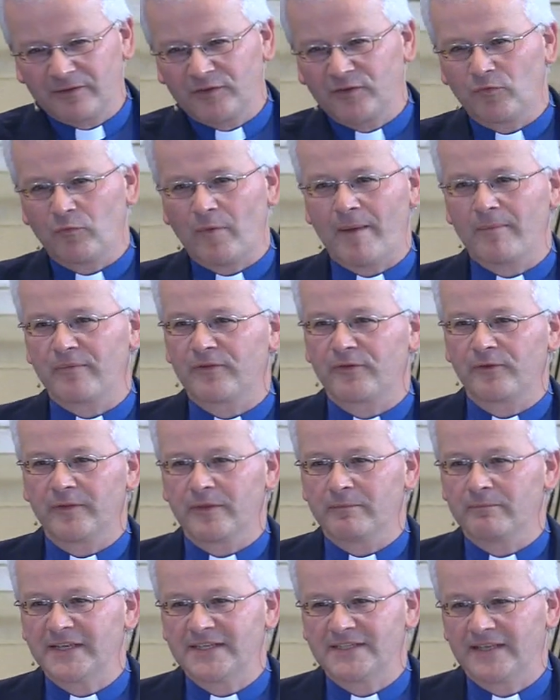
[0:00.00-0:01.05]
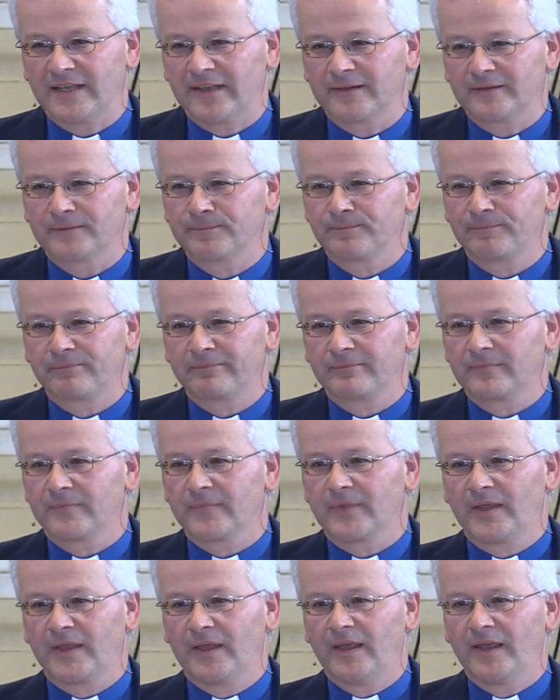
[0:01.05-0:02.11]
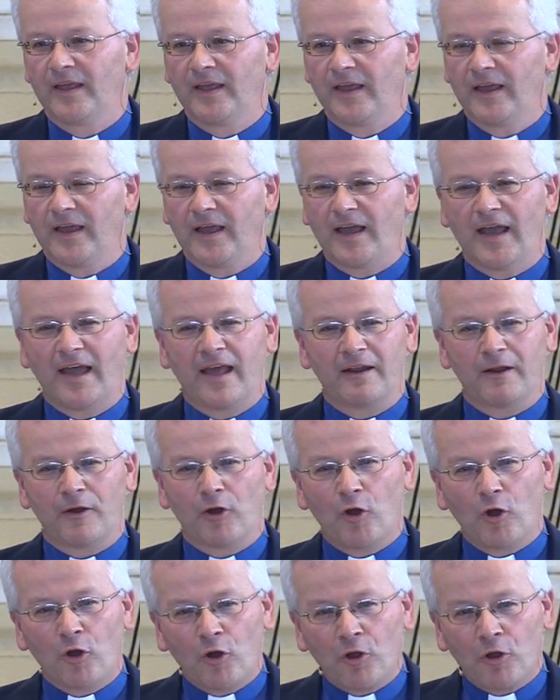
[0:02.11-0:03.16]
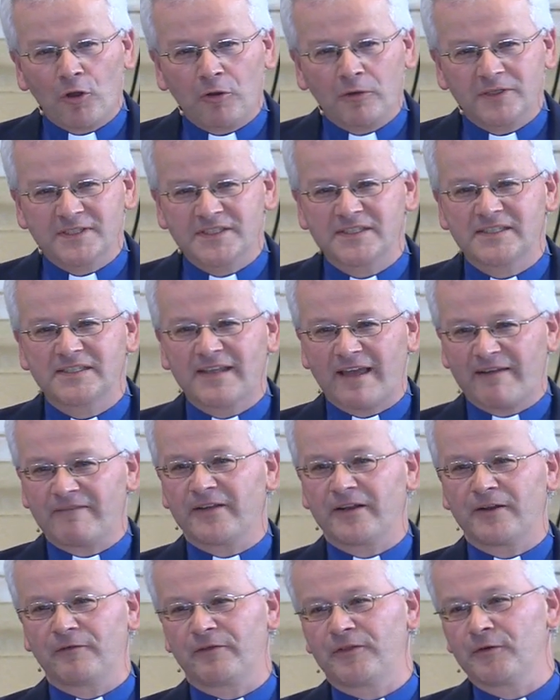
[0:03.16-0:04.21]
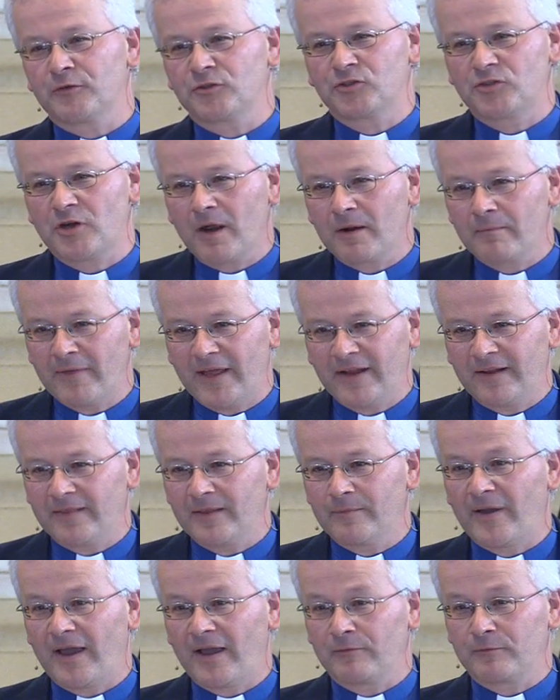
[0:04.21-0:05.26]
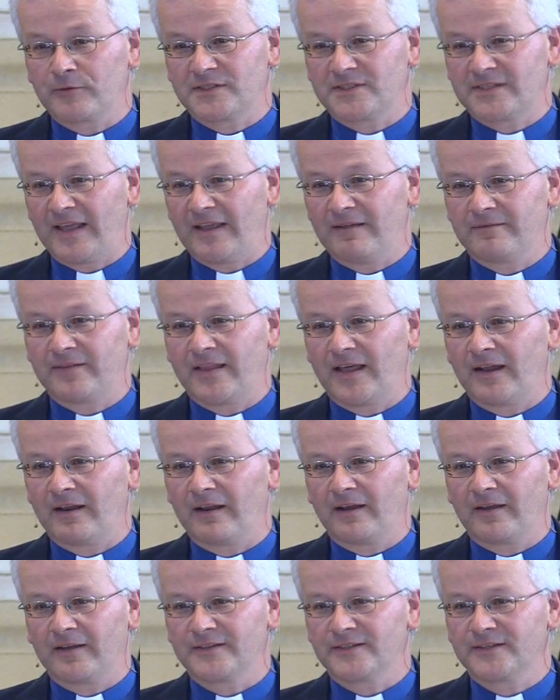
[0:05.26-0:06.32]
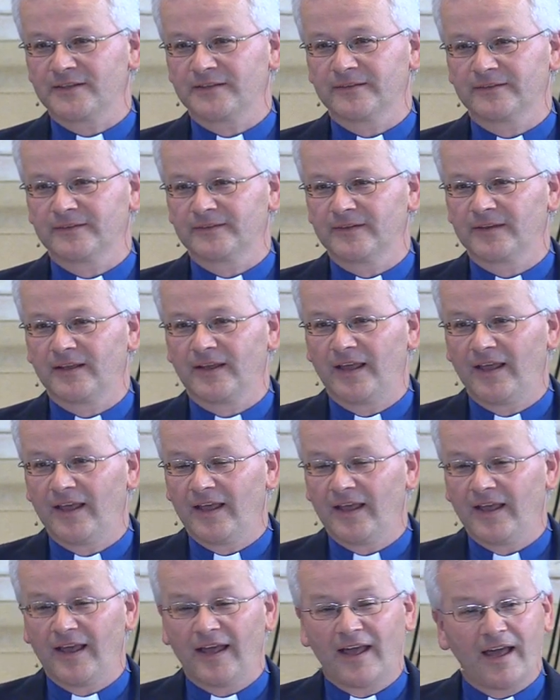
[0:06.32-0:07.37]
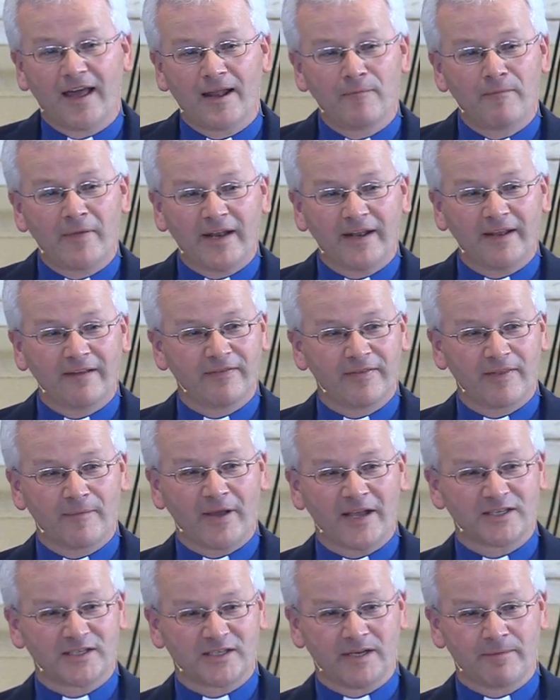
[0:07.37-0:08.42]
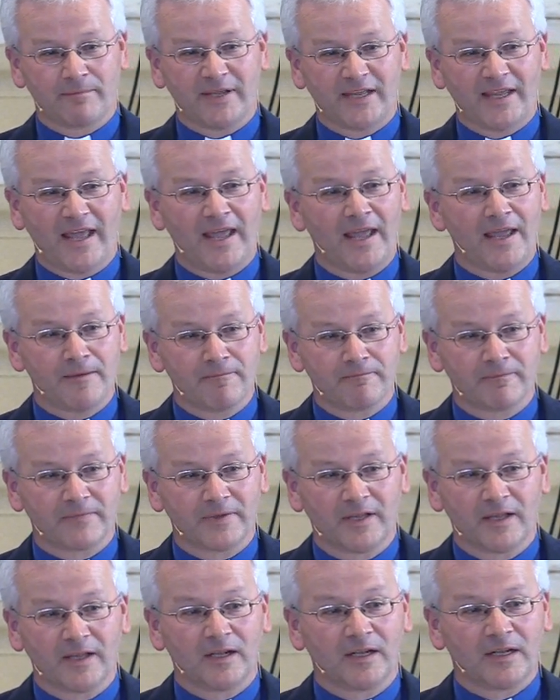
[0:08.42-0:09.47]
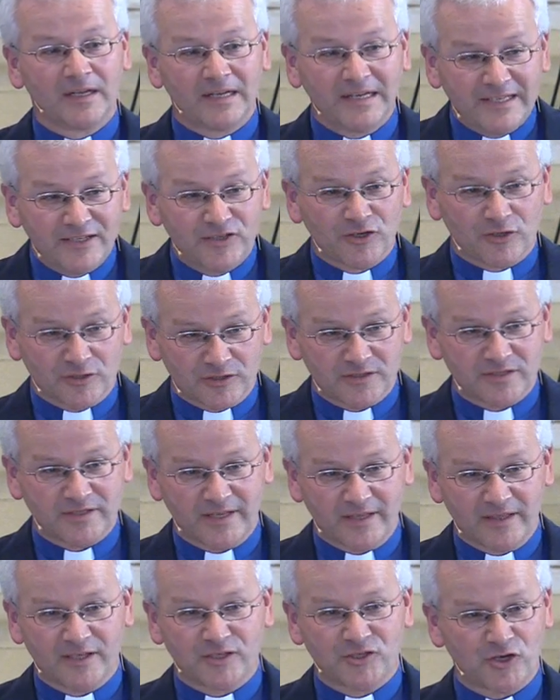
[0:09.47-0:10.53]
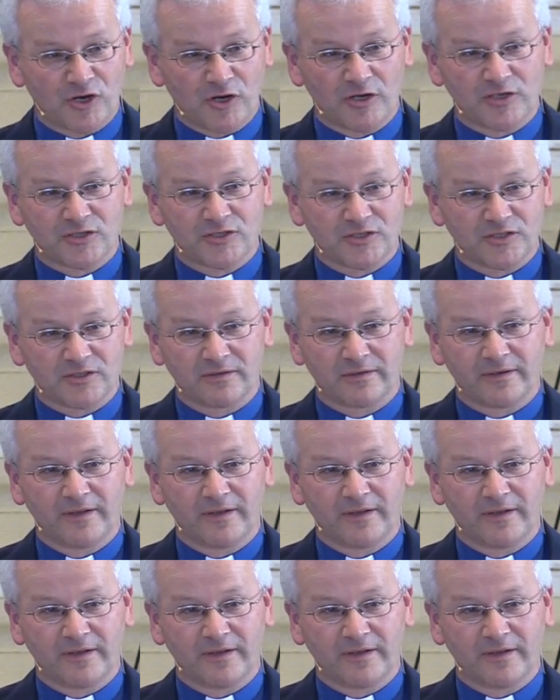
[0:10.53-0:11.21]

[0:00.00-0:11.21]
swept through the meeting. And all seven of those drunk men at the back were saved that night. And many of them actually became leaders in the church